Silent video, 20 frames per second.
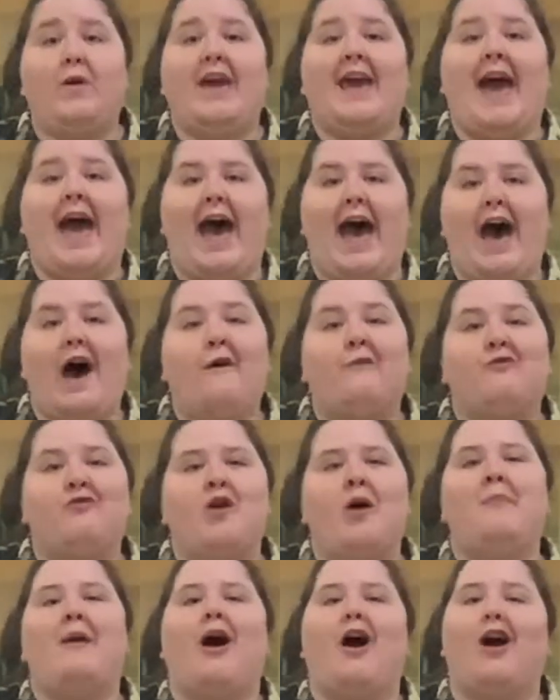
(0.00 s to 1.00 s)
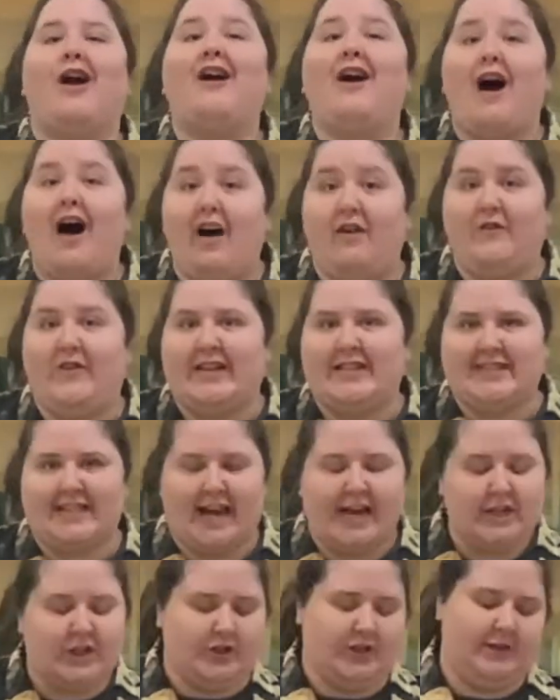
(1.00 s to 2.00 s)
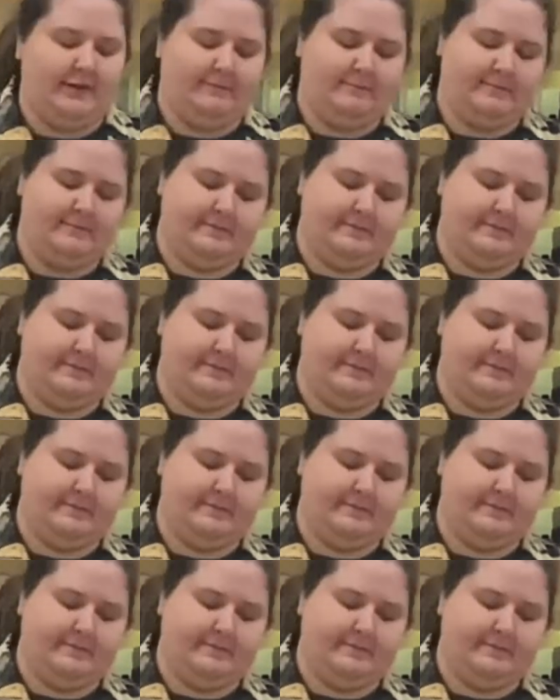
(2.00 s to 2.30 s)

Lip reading: have from our coffee station.